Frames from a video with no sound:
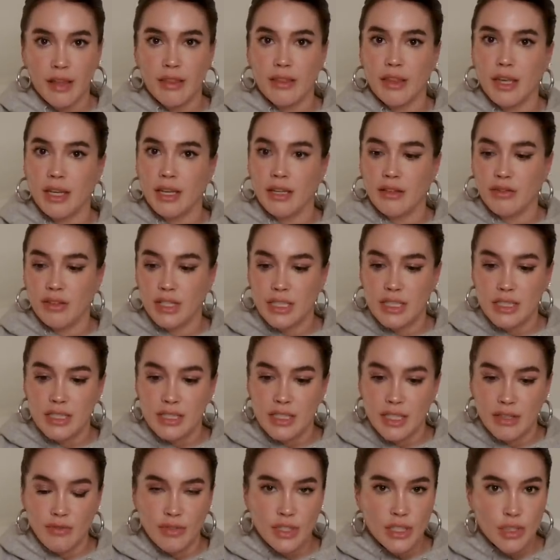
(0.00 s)
And then if he,
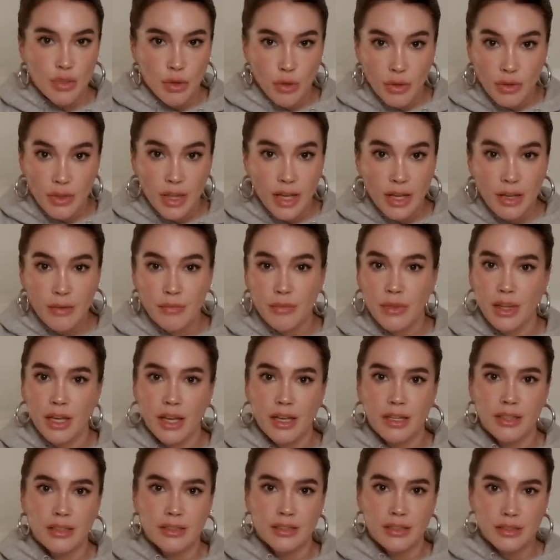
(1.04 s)
if he told them,
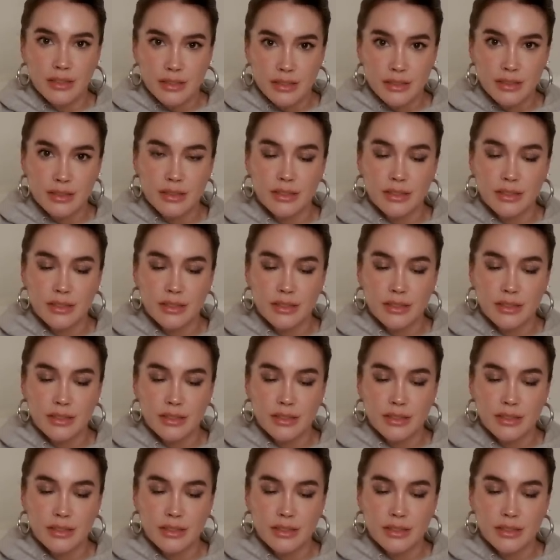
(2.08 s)
then